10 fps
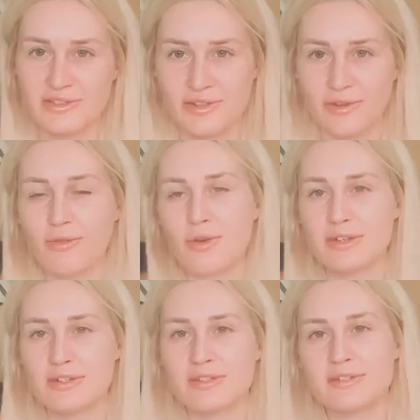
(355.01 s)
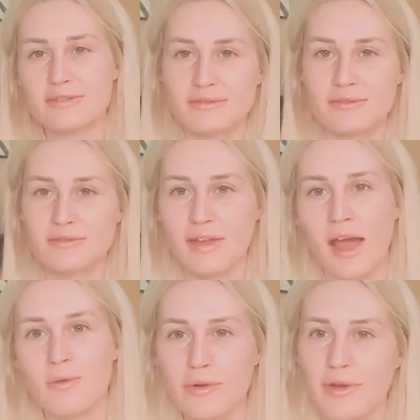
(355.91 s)
So of course
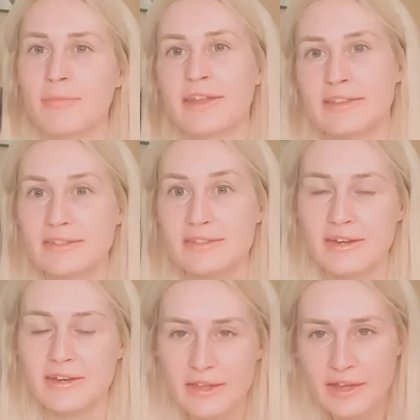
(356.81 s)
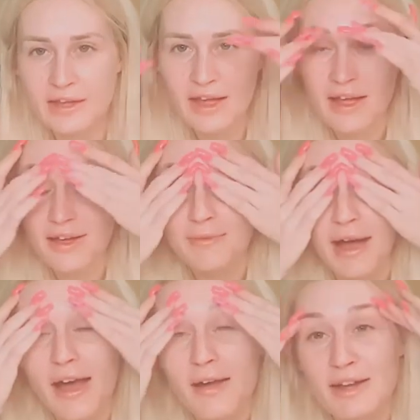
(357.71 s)
I woke up like this kind of thing. My
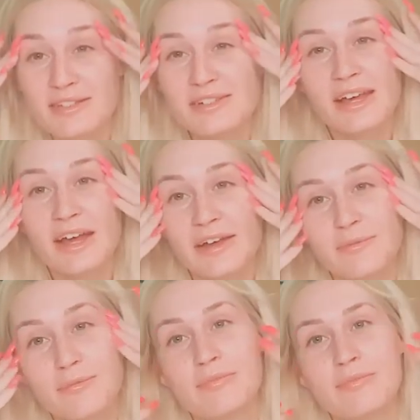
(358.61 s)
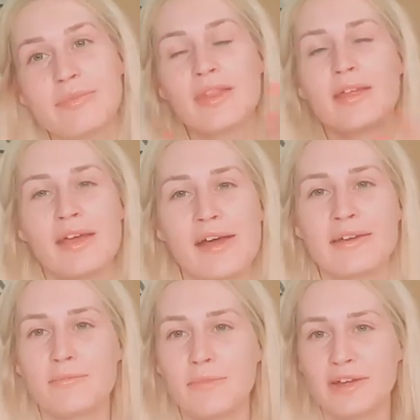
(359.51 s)
eyebrows are done
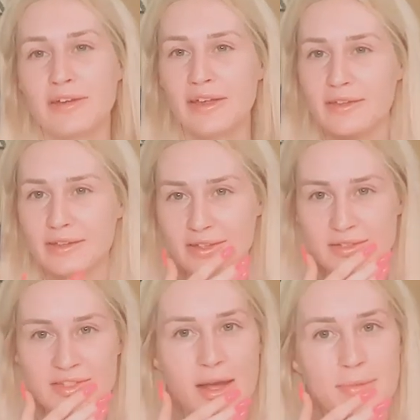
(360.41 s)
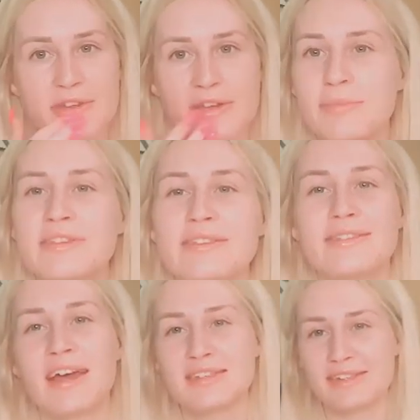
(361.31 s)
and I'm wearing like chapstick, but
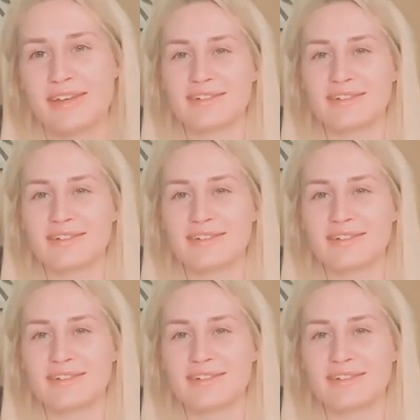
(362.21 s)
that's it.